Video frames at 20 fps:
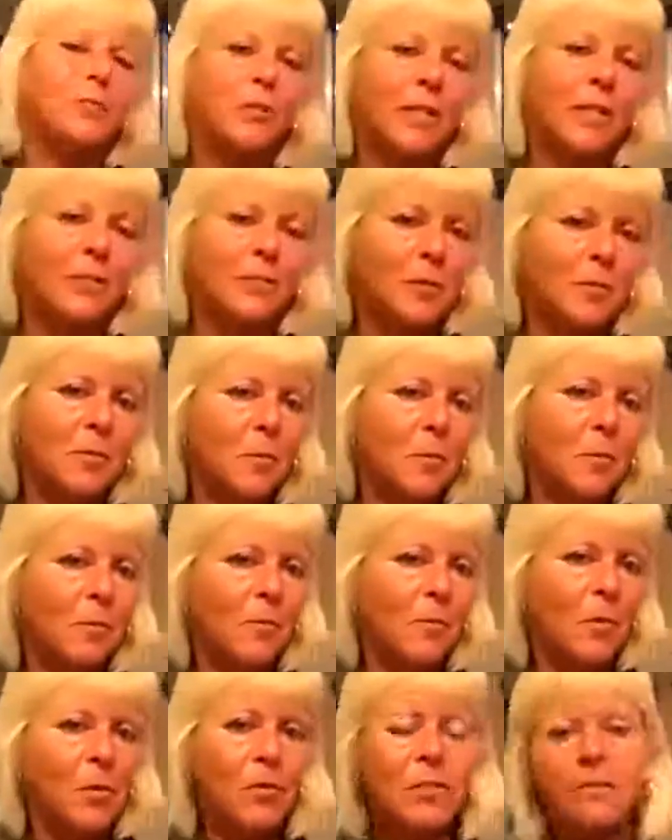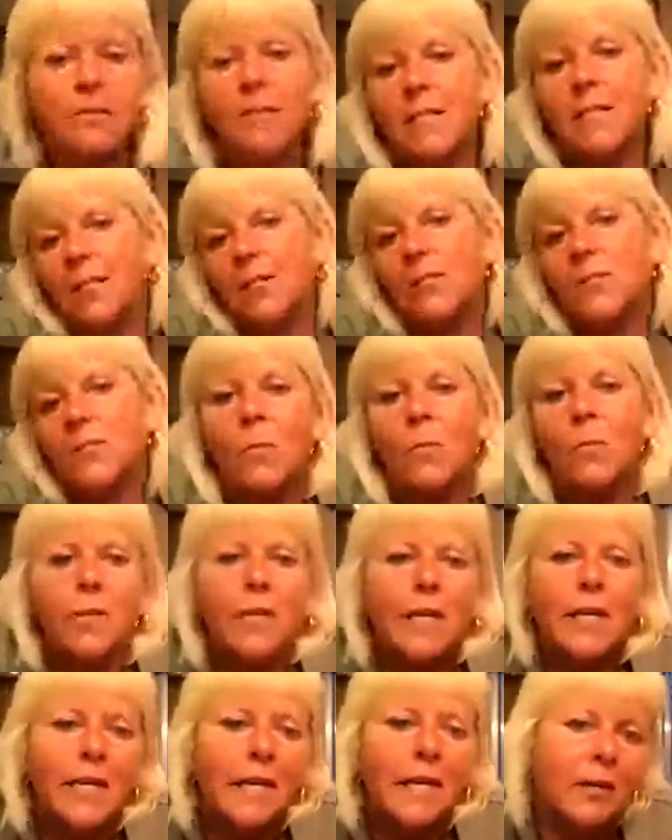shelters, but mostly rescues, one with
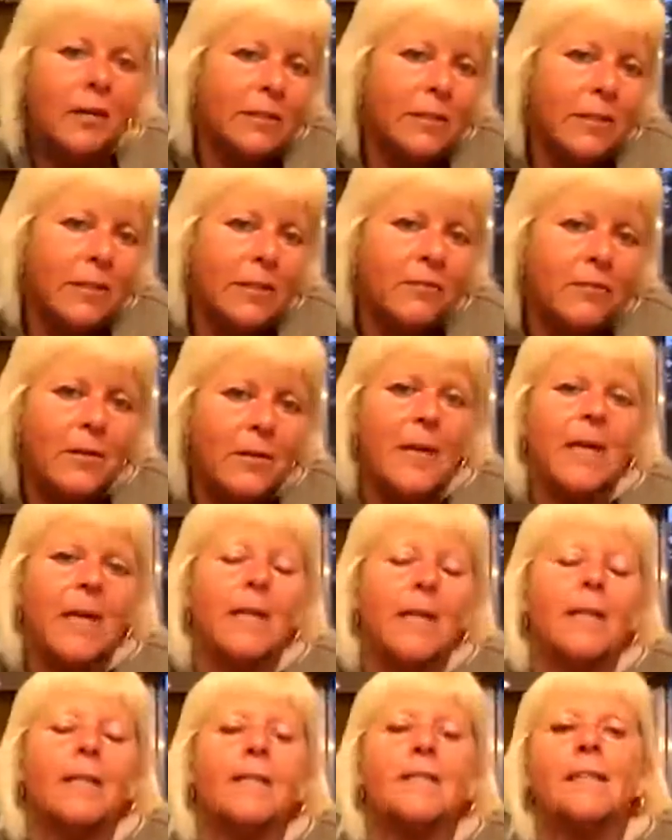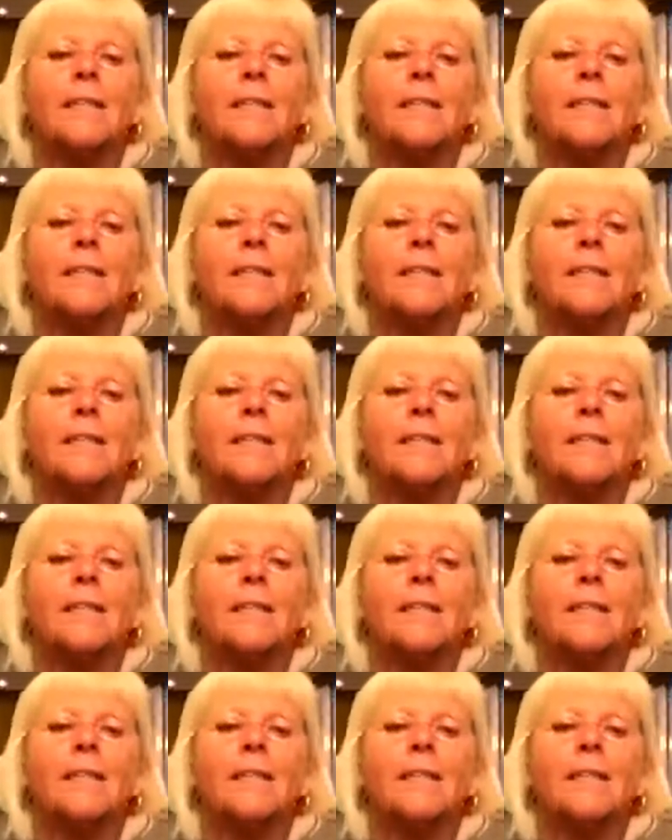a heart defect.